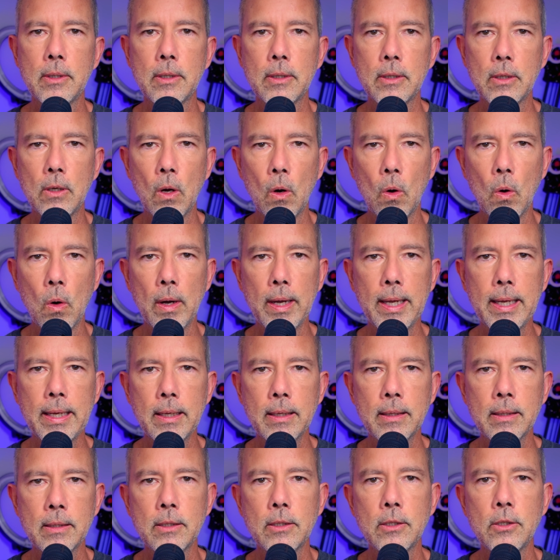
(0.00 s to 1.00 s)

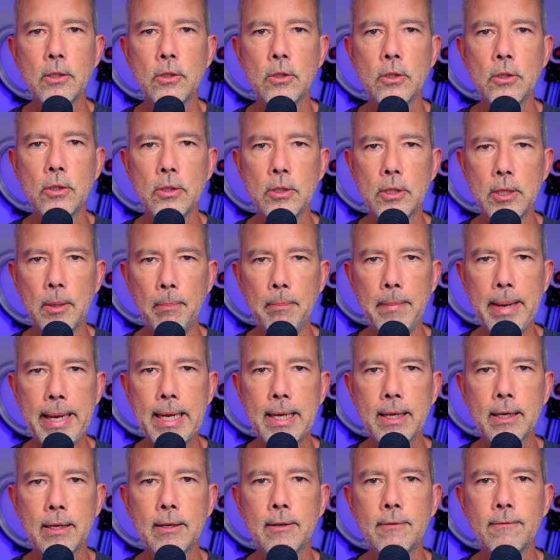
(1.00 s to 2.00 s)
going to
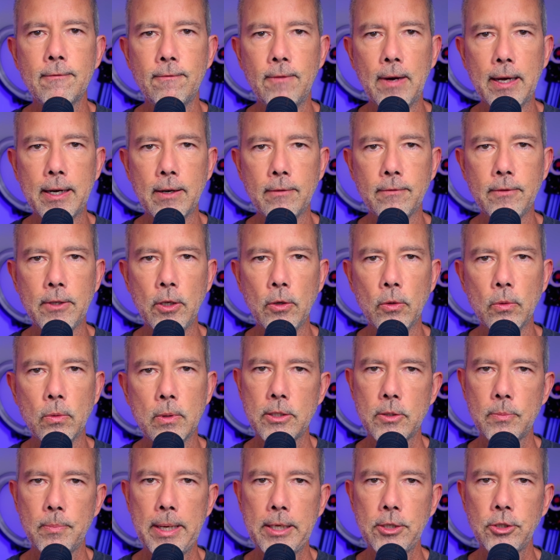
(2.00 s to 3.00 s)
make fun of you,
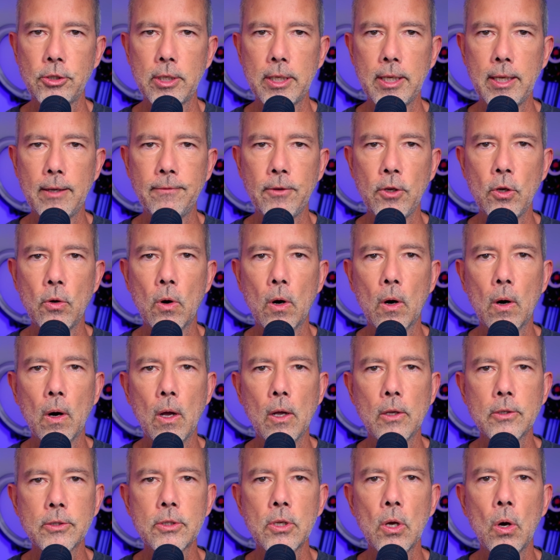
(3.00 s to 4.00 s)
especially if you are
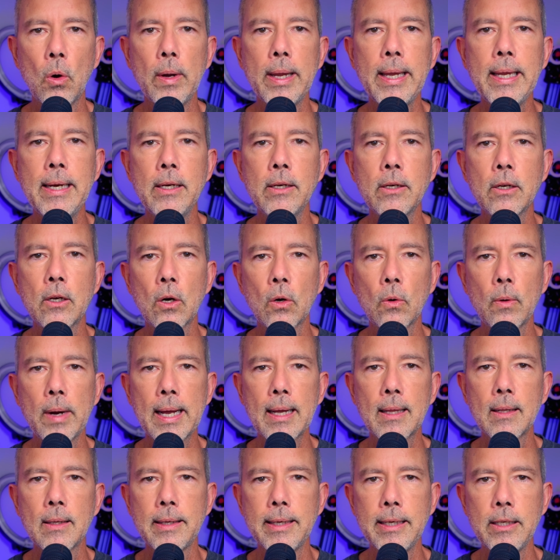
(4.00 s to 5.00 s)
also
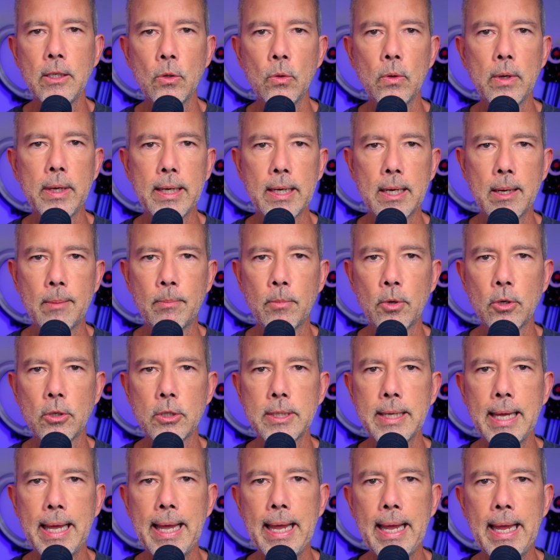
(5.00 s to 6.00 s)
incorrectly doing
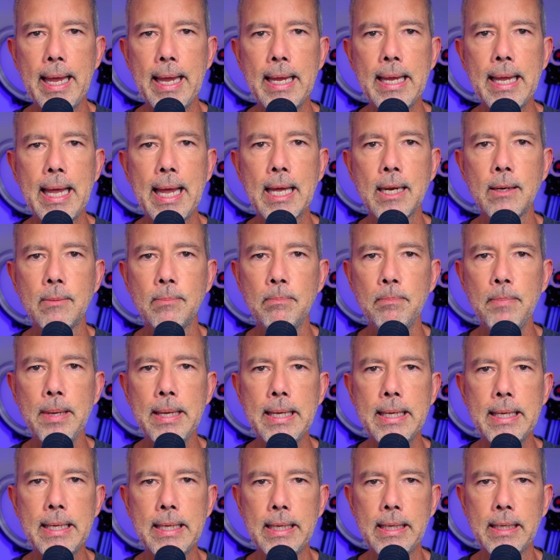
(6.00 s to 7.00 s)
numbers A and
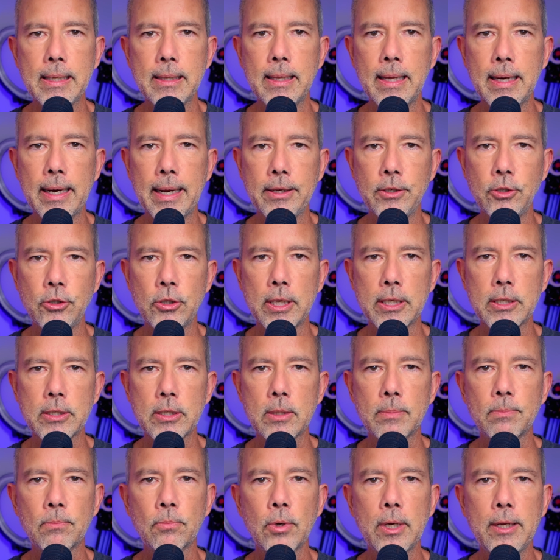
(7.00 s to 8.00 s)
B that I
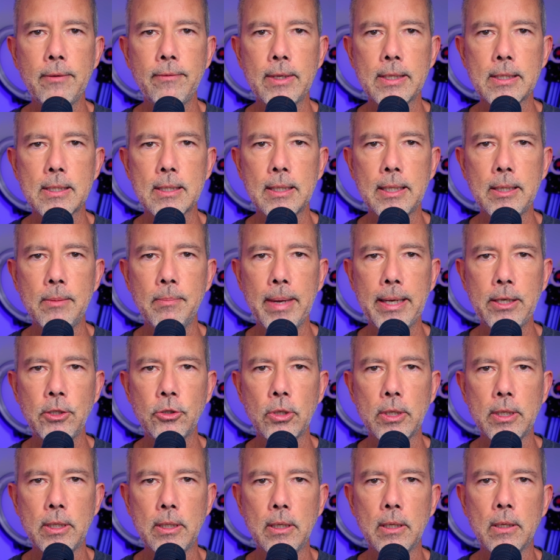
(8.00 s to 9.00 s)
just previously
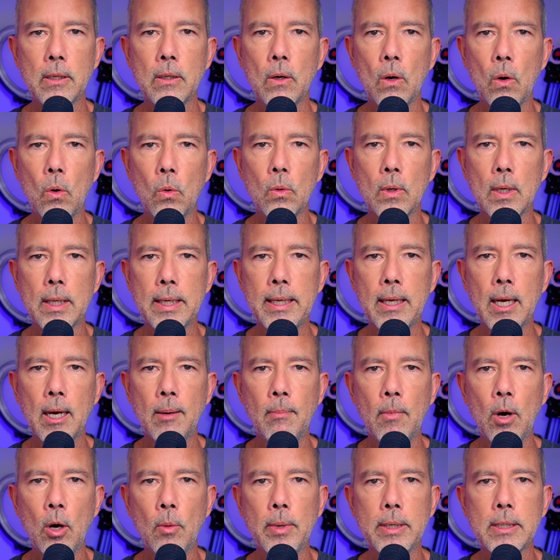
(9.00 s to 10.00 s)
mentioned only a
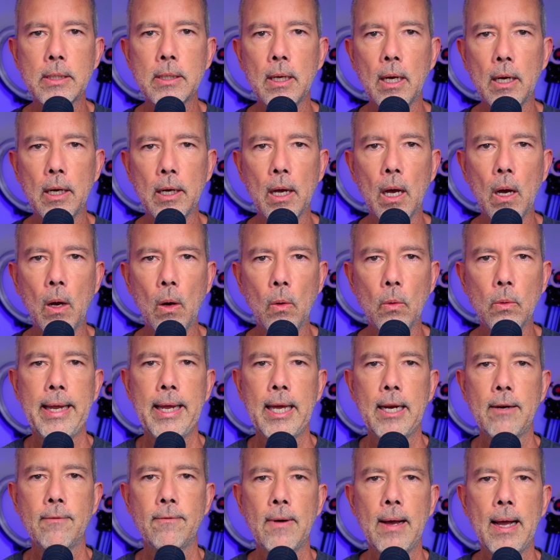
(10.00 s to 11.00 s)
moment ago.
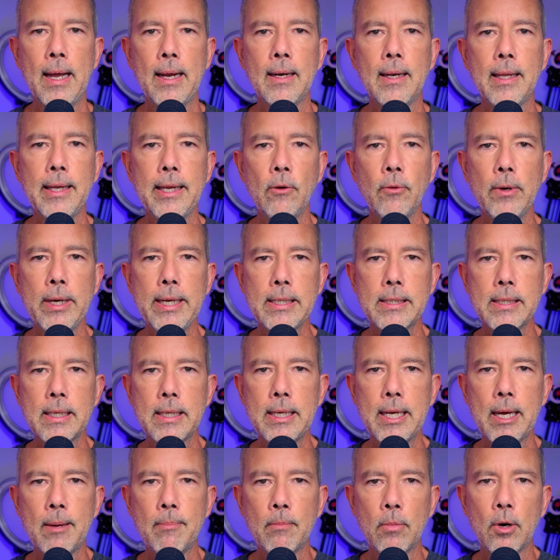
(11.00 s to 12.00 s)
And finally,
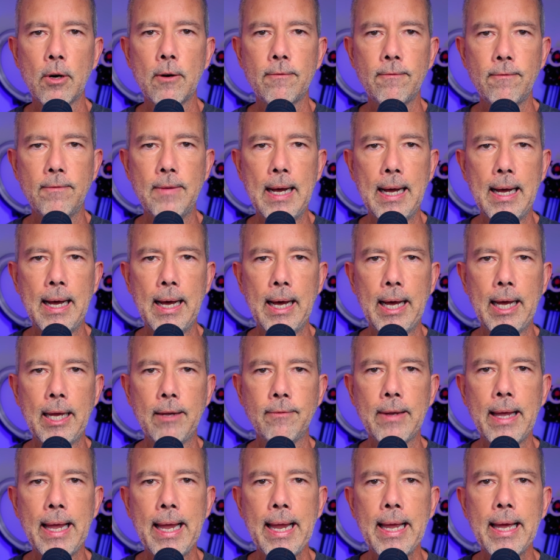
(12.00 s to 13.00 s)
reason number
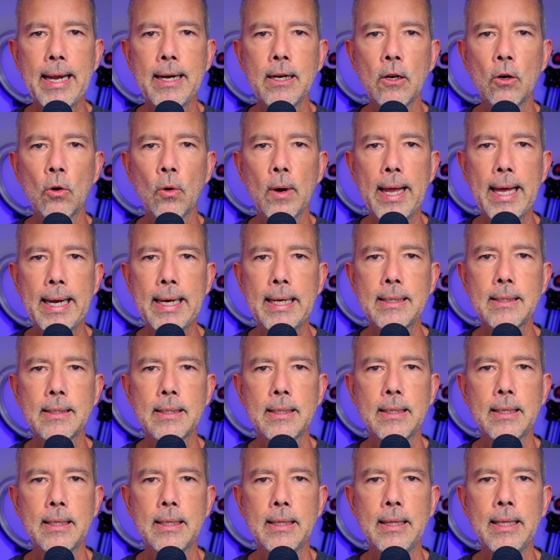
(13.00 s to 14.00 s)
five, and
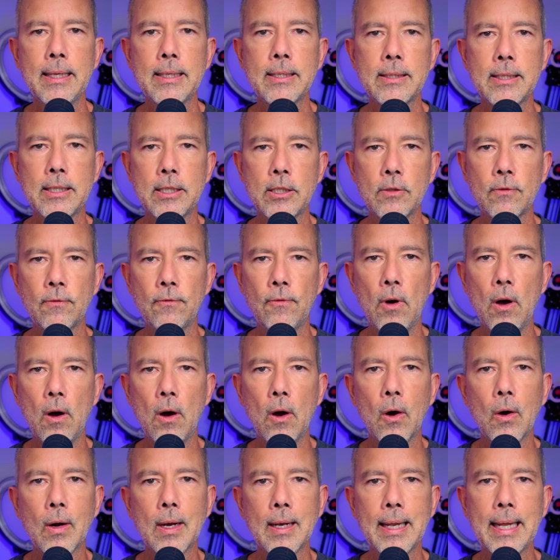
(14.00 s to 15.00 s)
granted, this is
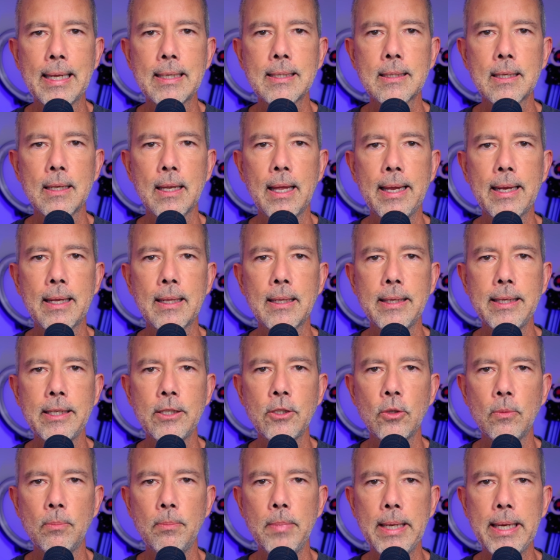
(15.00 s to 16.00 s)
far less likely
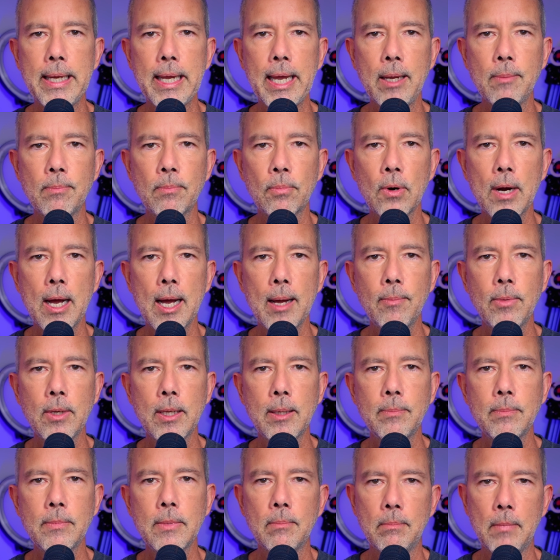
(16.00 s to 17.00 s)
to be a
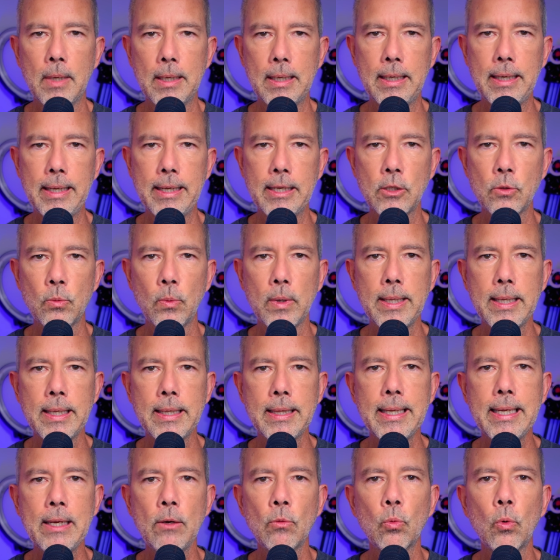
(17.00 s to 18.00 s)
problem, but it is
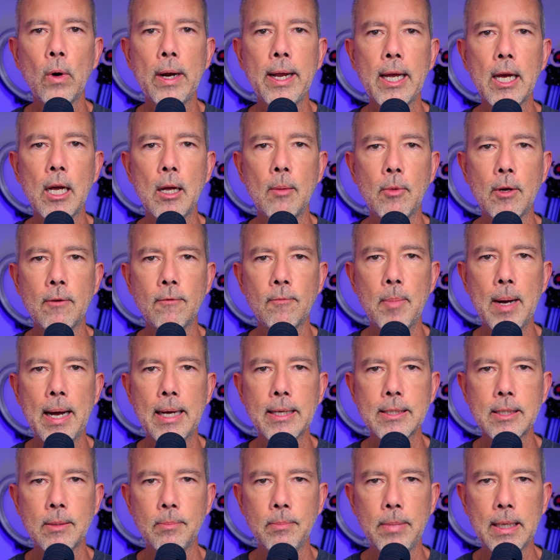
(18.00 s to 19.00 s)
within the realm of
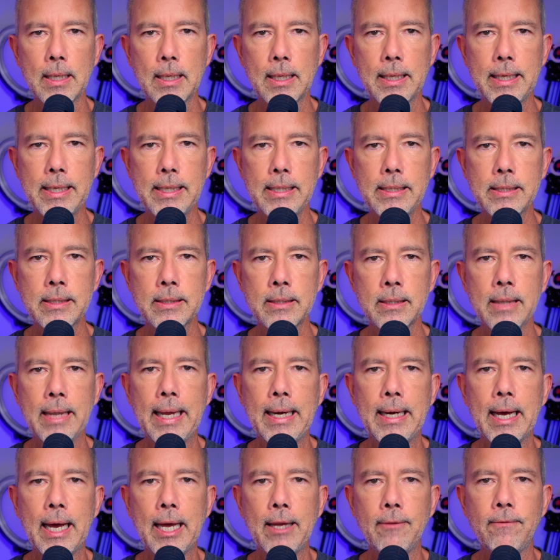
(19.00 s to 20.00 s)
possibilities,
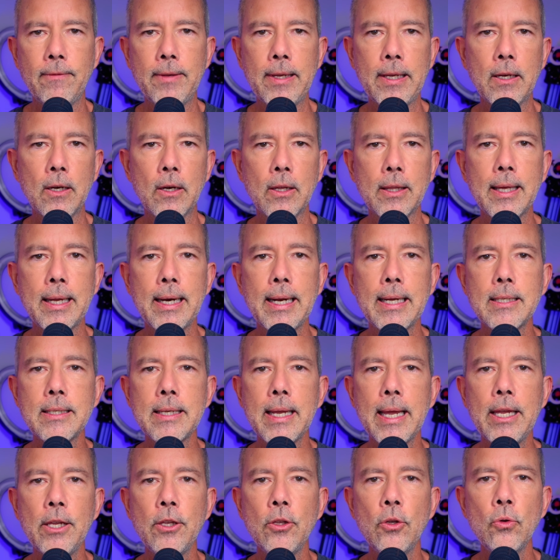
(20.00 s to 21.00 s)
and I feel that as a
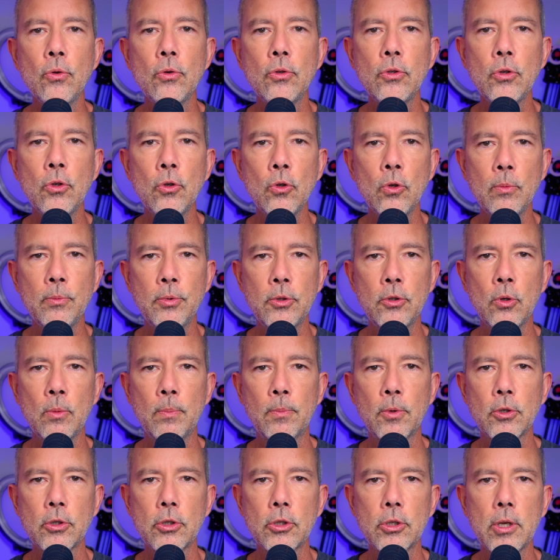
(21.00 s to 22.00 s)
YouTube
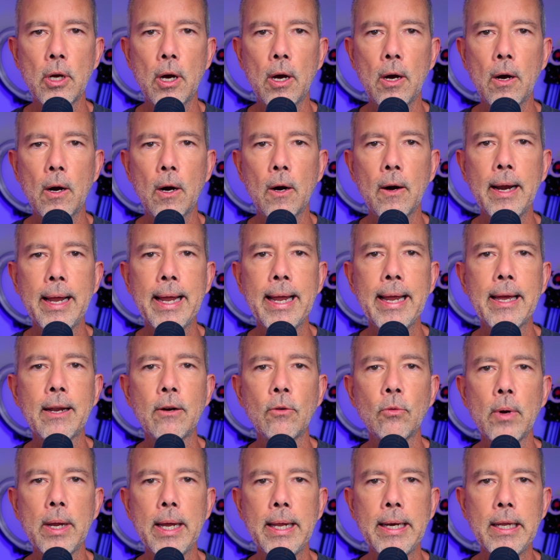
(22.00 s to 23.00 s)
superstar
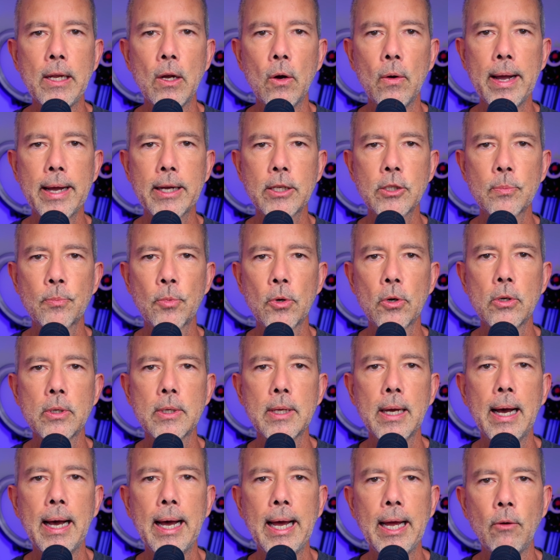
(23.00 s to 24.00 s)
and radio expert,
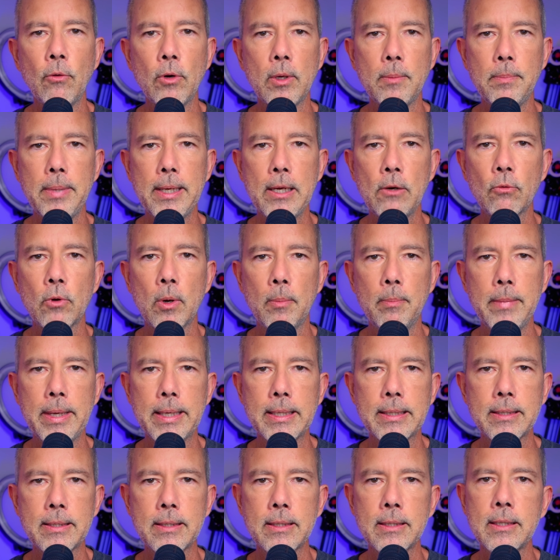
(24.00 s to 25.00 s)
I would be
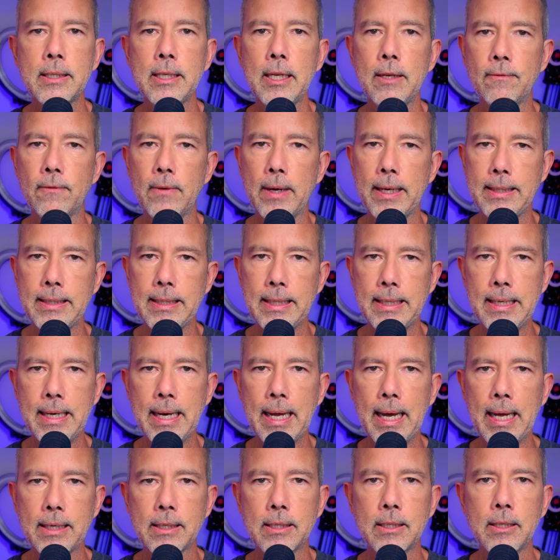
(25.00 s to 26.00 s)
remiss if I did
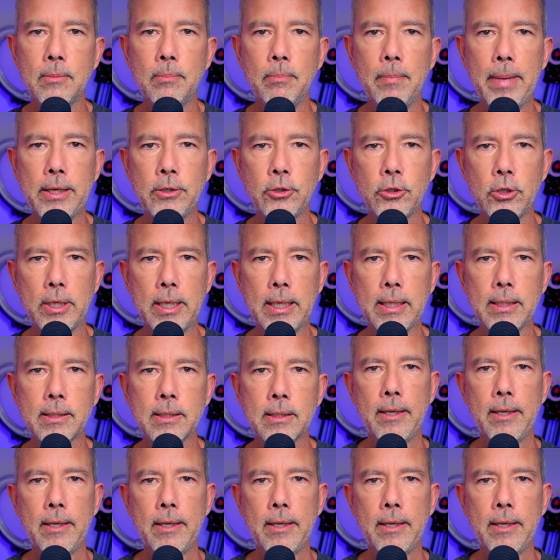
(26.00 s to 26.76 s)
not mention it.